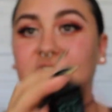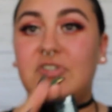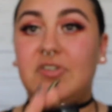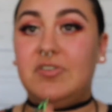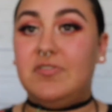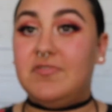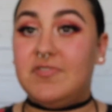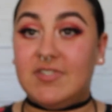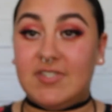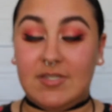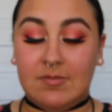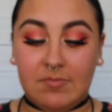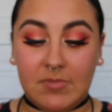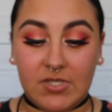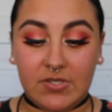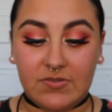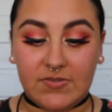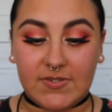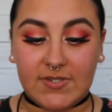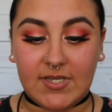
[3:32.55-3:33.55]
sure you've seen
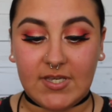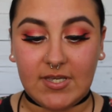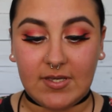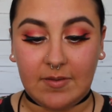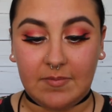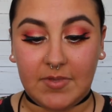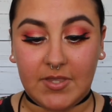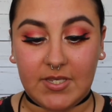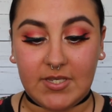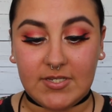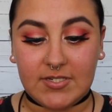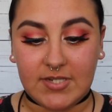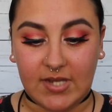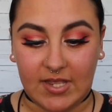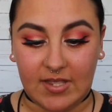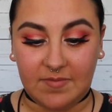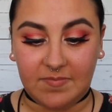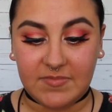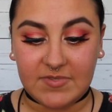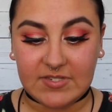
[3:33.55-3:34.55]
me use it a million
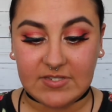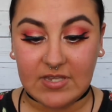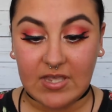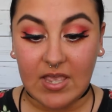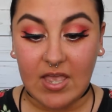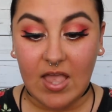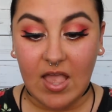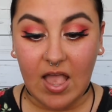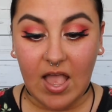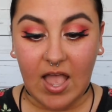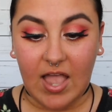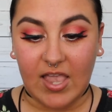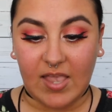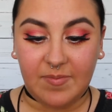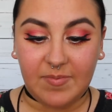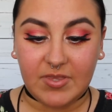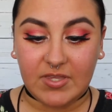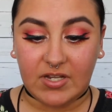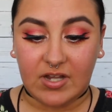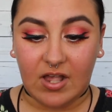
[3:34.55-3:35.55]
times. I
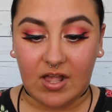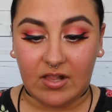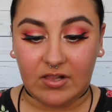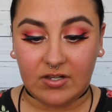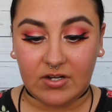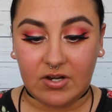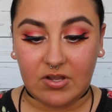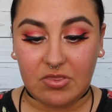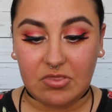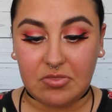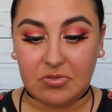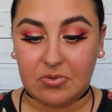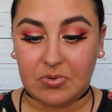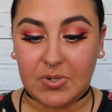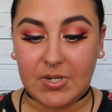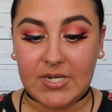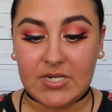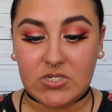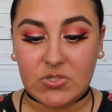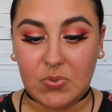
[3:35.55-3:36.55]
am in the color
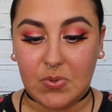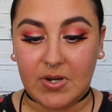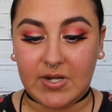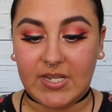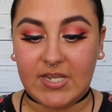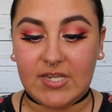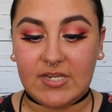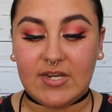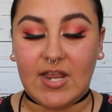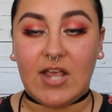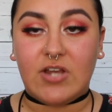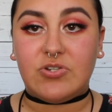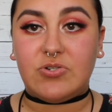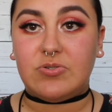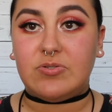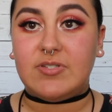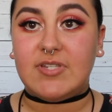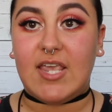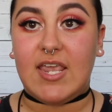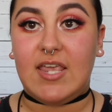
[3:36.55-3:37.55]
320
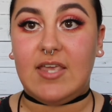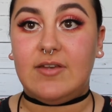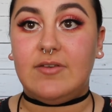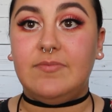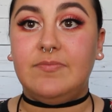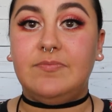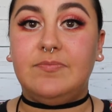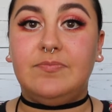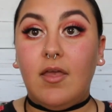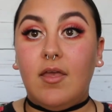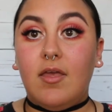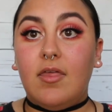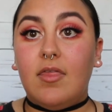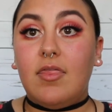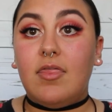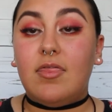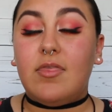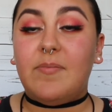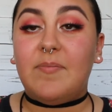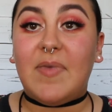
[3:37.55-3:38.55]
Natural Tan.
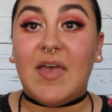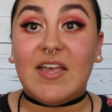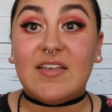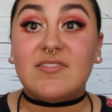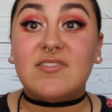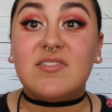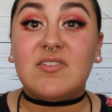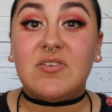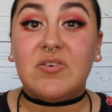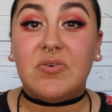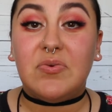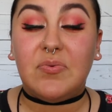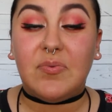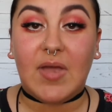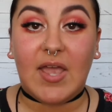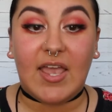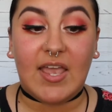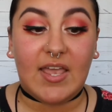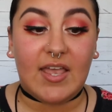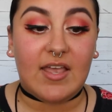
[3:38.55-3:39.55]
The best
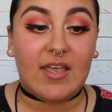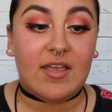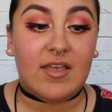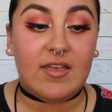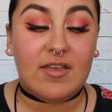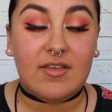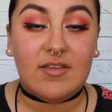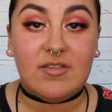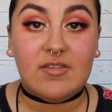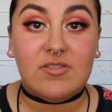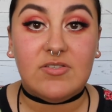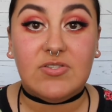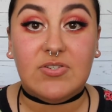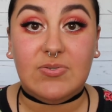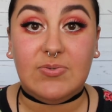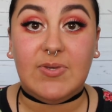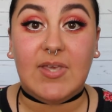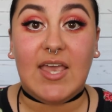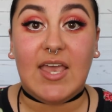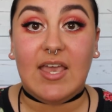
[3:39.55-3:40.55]
way
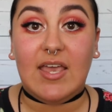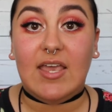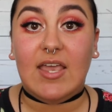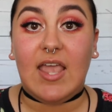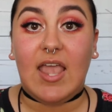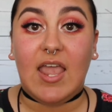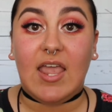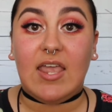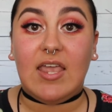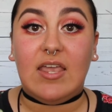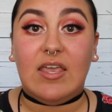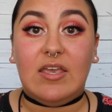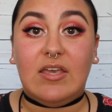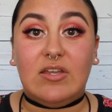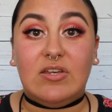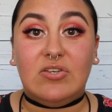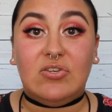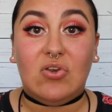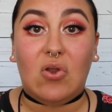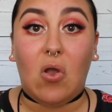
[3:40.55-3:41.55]
to get
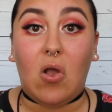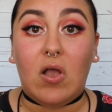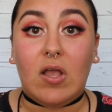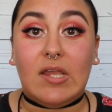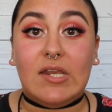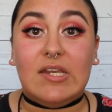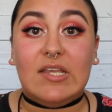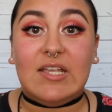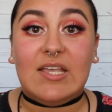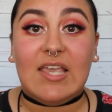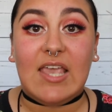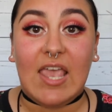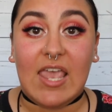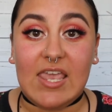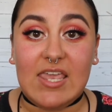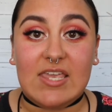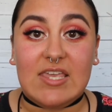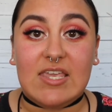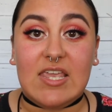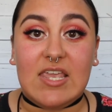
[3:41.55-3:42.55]
a
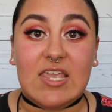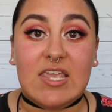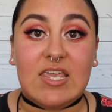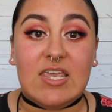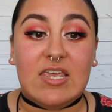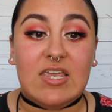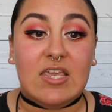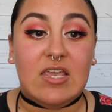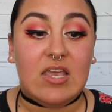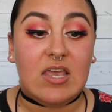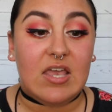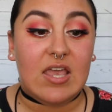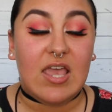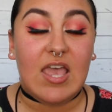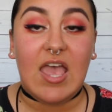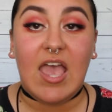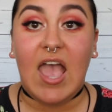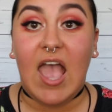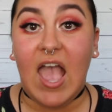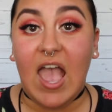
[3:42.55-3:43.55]
non-cakey,
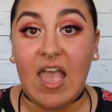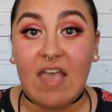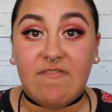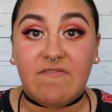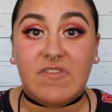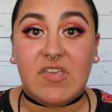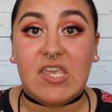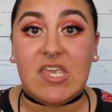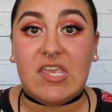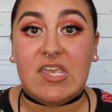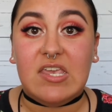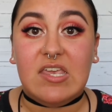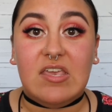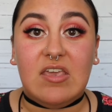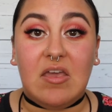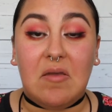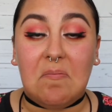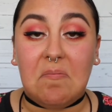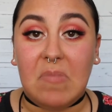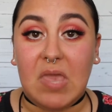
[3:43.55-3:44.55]

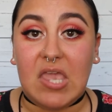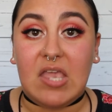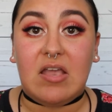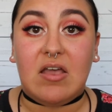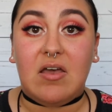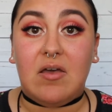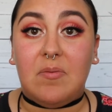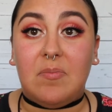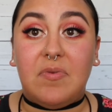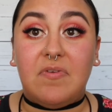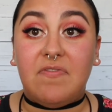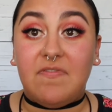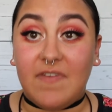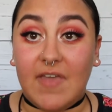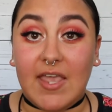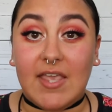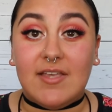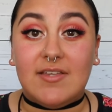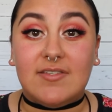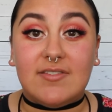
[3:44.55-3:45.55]
heavy makeup
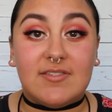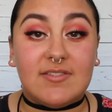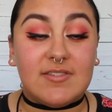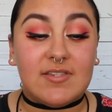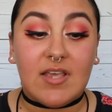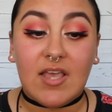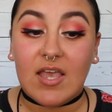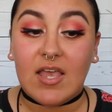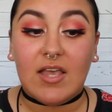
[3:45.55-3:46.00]
face,